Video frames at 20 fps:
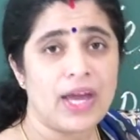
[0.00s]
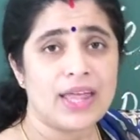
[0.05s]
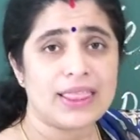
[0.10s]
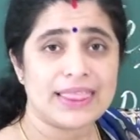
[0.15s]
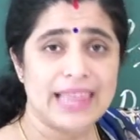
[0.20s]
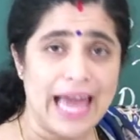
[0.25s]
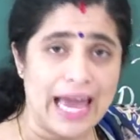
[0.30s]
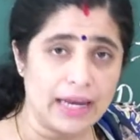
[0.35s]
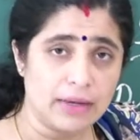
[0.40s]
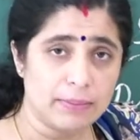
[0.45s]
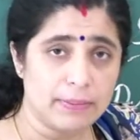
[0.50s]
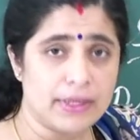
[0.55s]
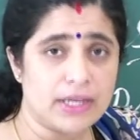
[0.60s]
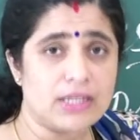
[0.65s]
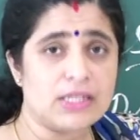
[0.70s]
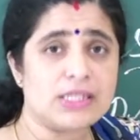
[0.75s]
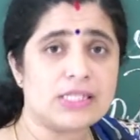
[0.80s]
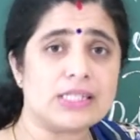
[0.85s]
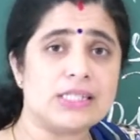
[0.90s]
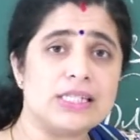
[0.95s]
That
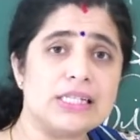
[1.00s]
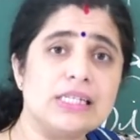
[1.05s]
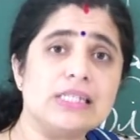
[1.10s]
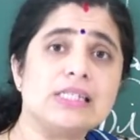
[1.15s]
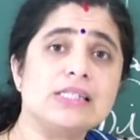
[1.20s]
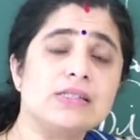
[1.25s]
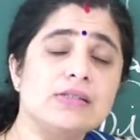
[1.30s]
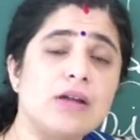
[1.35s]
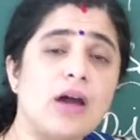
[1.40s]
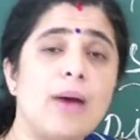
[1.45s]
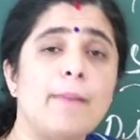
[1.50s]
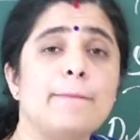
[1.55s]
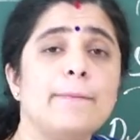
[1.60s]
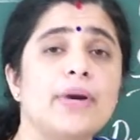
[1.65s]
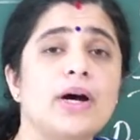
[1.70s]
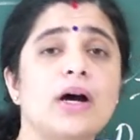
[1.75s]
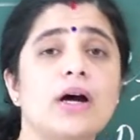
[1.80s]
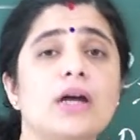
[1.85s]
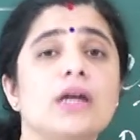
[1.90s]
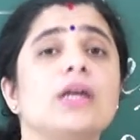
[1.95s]
means this
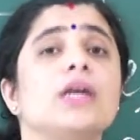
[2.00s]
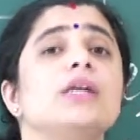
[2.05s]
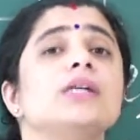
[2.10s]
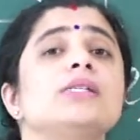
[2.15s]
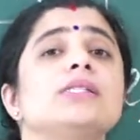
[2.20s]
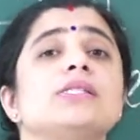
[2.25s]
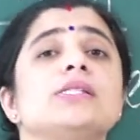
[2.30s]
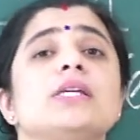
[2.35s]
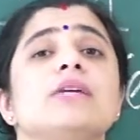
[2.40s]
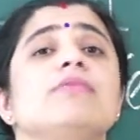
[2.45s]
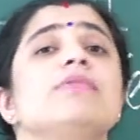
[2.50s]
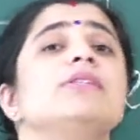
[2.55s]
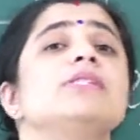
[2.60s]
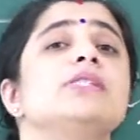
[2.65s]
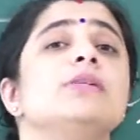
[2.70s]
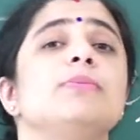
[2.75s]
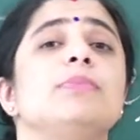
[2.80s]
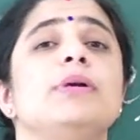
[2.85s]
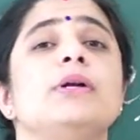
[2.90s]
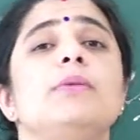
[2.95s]
number is
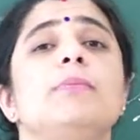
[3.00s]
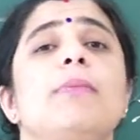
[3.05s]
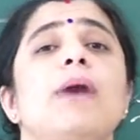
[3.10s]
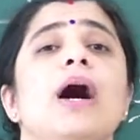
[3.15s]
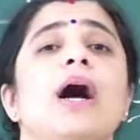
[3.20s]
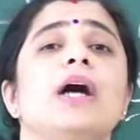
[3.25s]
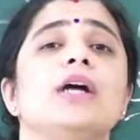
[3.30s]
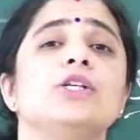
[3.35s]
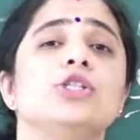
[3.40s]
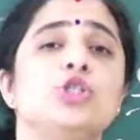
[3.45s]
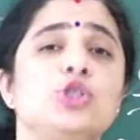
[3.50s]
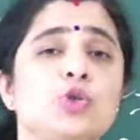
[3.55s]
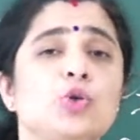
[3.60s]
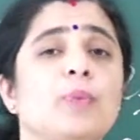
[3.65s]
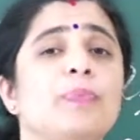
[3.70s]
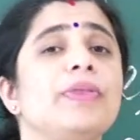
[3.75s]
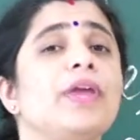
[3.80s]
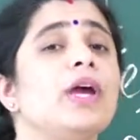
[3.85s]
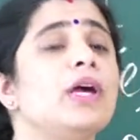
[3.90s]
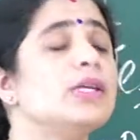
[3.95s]
divisible by
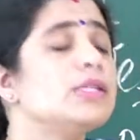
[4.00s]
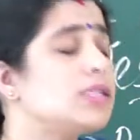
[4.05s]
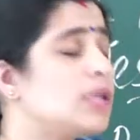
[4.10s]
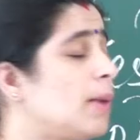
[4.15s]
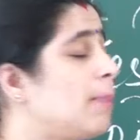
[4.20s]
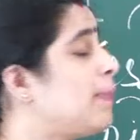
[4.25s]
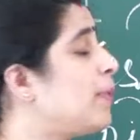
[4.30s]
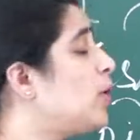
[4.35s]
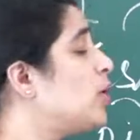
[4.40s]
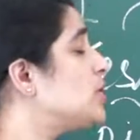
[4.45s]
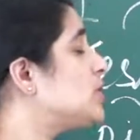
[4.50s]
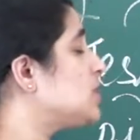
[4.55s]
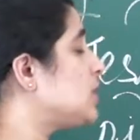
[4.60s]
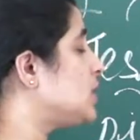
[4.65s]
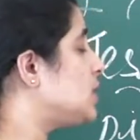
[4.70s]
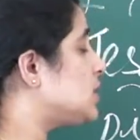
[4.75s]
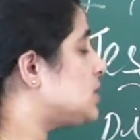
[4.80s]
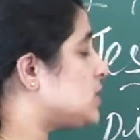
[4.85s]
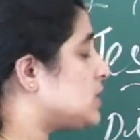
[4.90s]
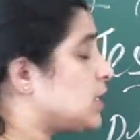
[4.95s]
2. Suppose
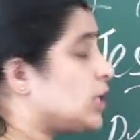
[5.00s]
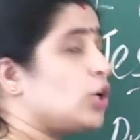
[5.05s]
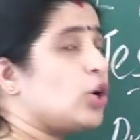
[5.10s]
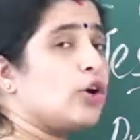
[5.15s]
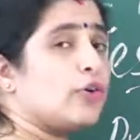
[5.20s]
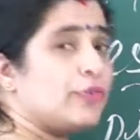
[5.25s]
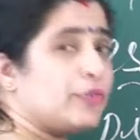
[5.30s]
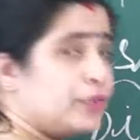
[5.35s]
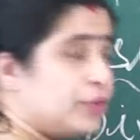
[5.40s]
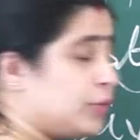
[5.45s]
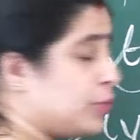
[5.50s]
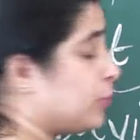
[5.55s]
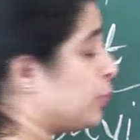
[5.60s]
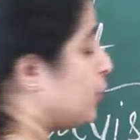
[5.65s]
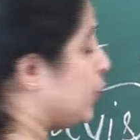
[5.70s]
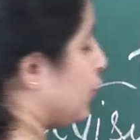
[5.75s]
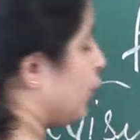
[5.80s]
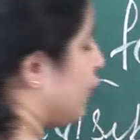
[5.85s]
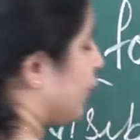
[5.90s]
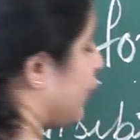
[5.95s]
instead of
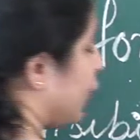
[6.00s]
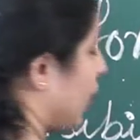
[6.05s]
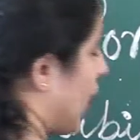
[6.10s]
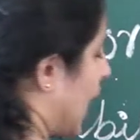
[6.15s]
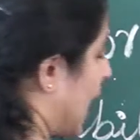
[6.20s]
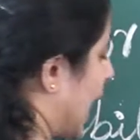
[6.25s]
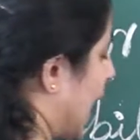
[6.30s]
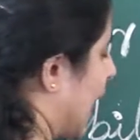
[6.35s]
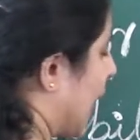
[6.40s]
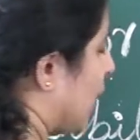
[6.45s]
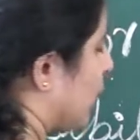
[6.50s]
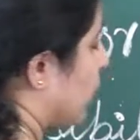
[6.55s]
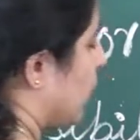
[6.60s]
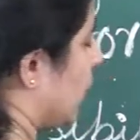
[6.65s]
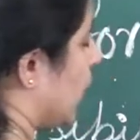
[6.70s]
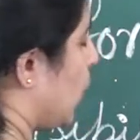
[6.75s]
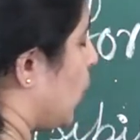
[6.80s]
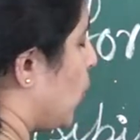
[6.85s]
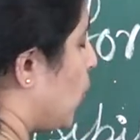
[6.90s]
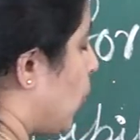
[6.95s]
2, if you are
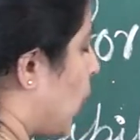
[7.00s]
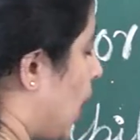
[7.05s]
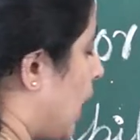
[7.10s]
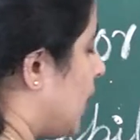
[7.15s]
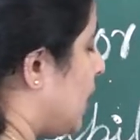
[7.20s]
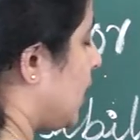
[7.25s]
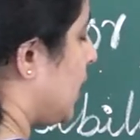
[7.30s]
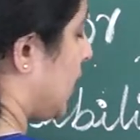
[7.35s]
having 1